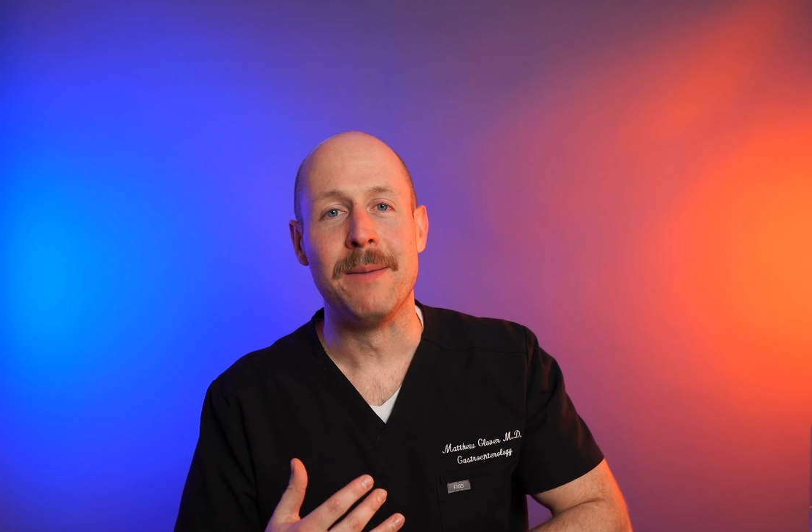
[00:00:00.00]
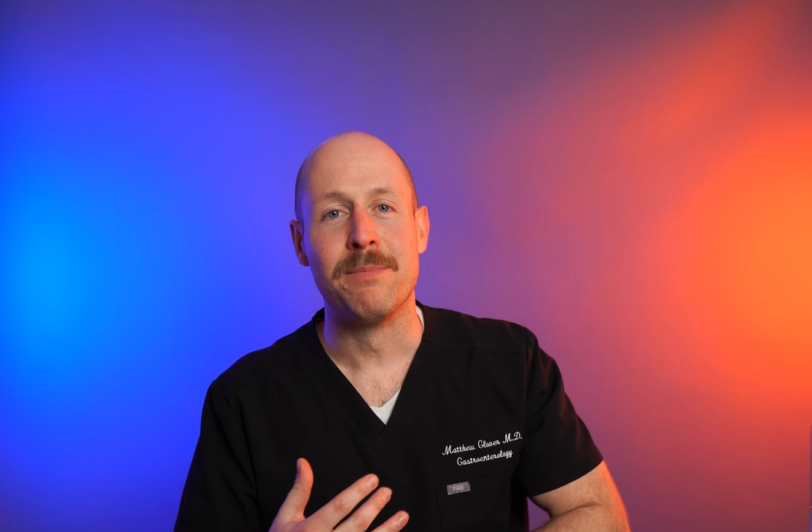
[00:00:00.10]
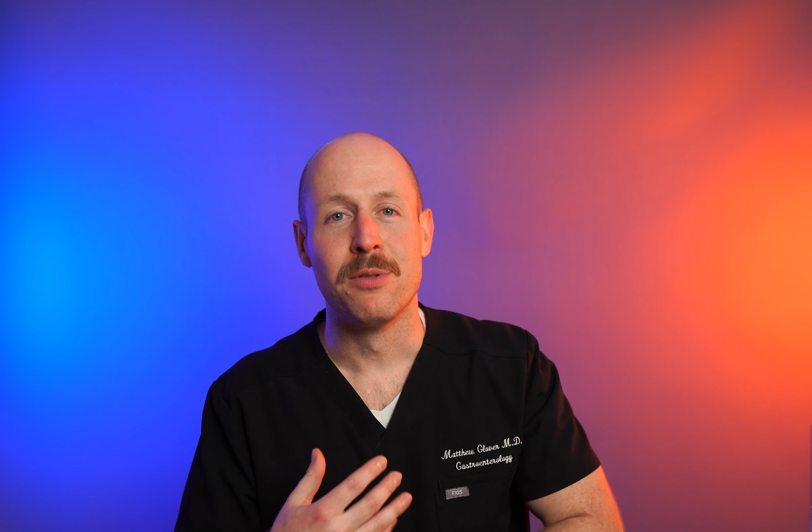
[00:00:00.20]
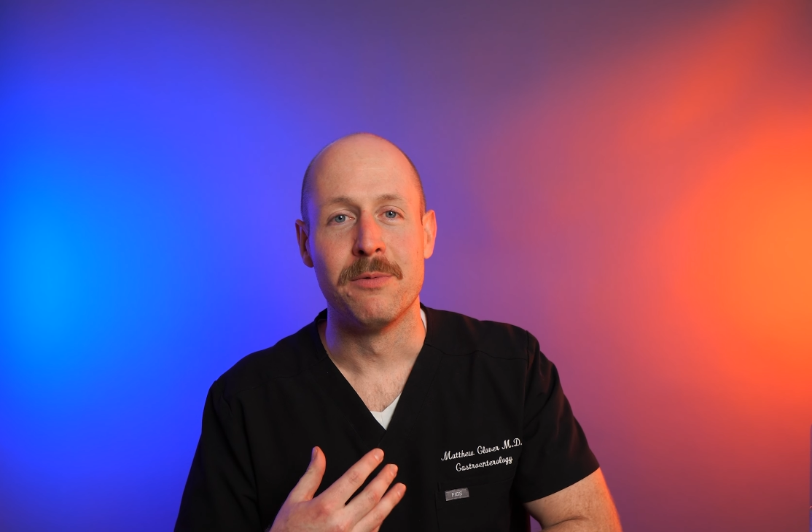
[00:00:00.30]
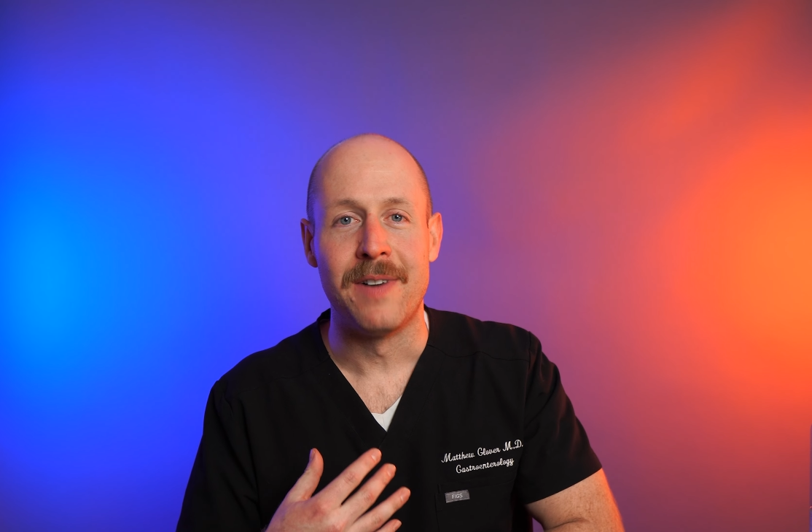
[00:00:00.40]

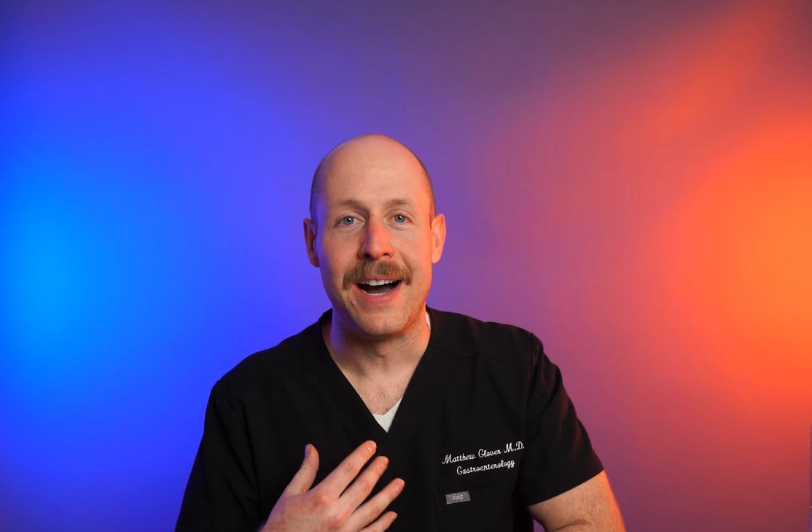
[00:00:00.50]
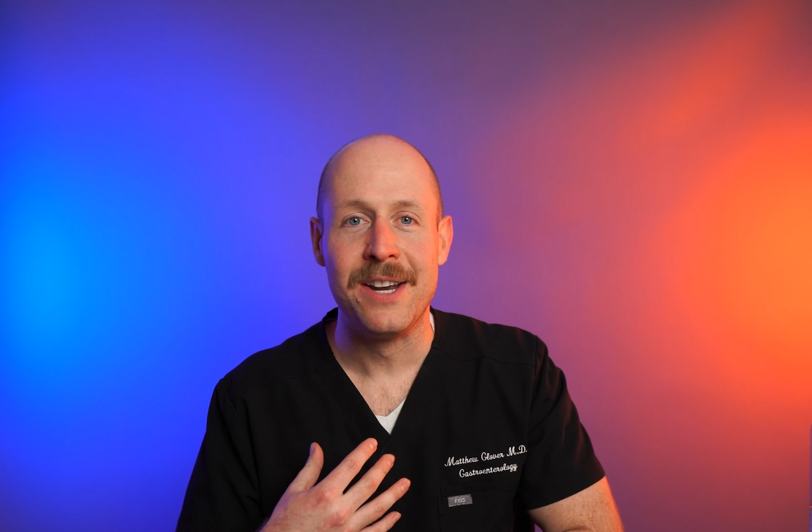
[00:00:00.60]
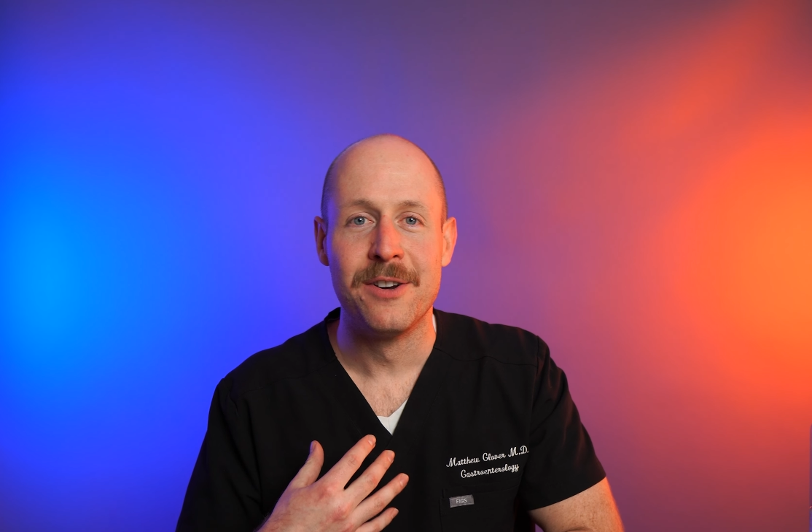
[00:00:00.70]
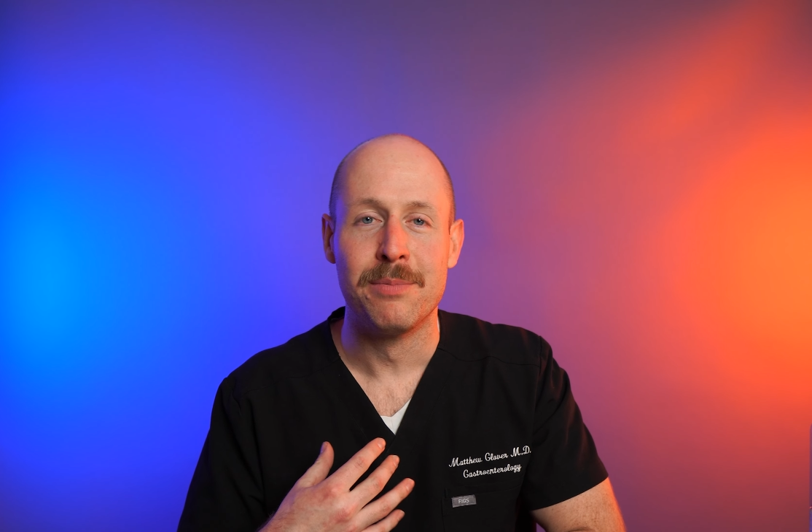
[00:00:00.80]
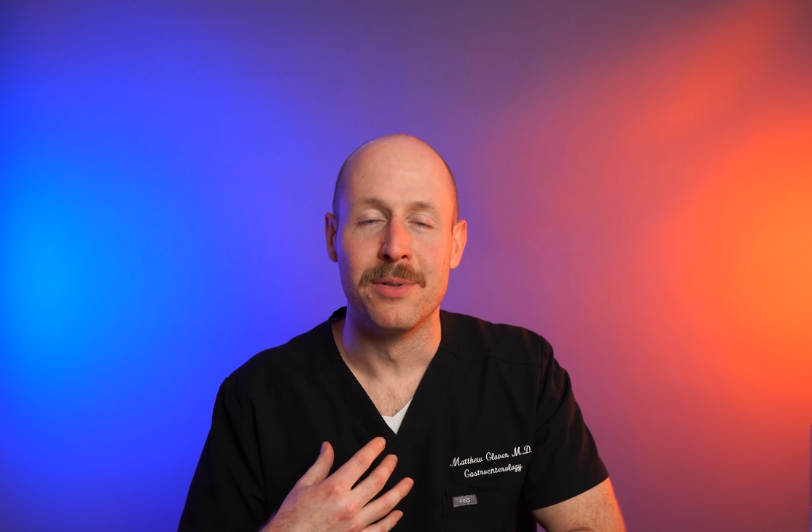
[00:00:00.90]

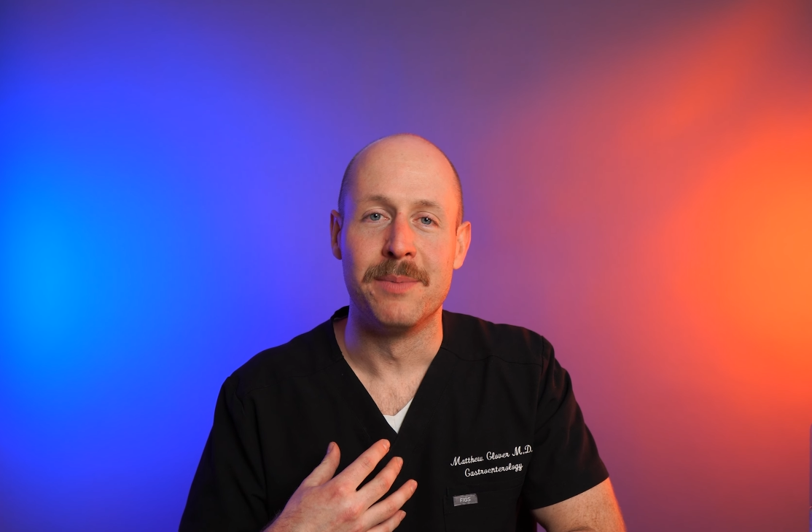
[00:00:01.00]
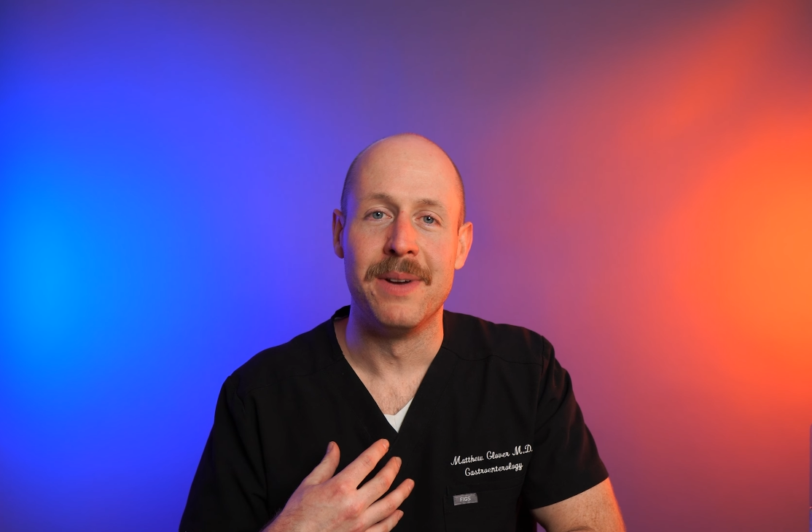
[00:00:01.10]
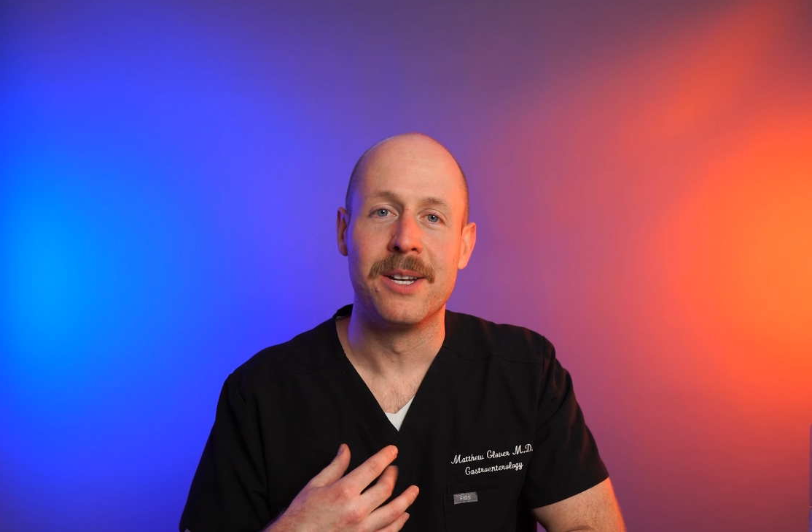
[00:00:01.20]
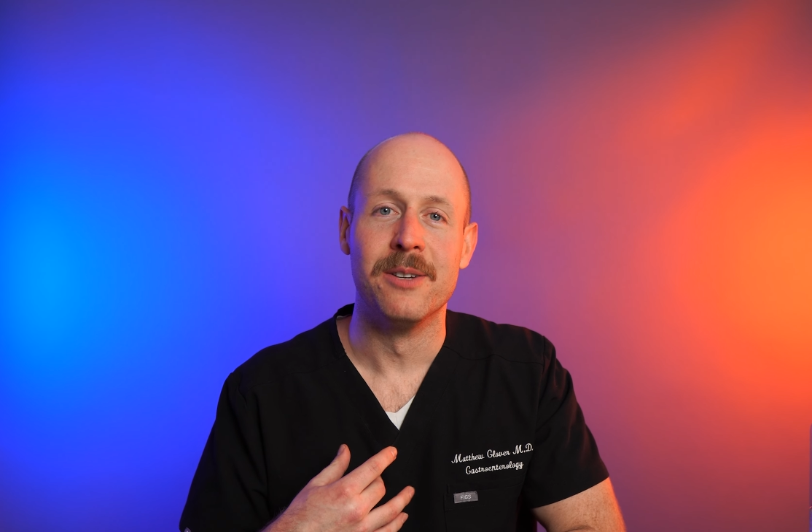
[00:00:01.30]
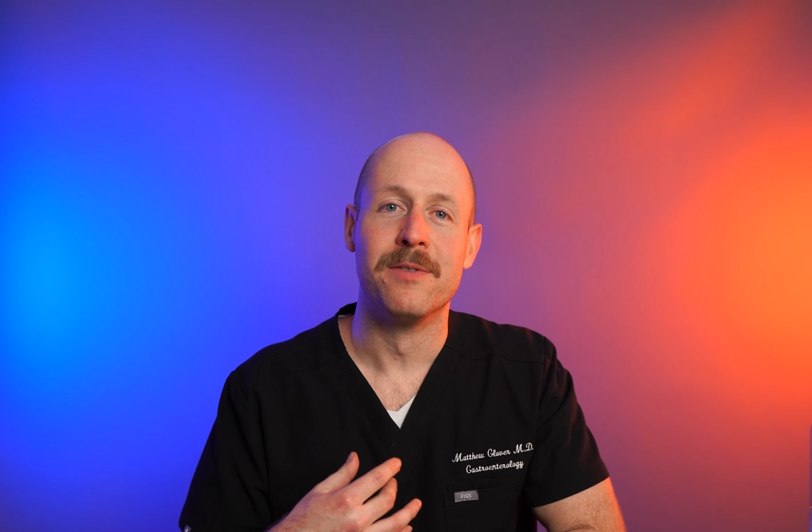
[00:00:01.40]
provider perspective,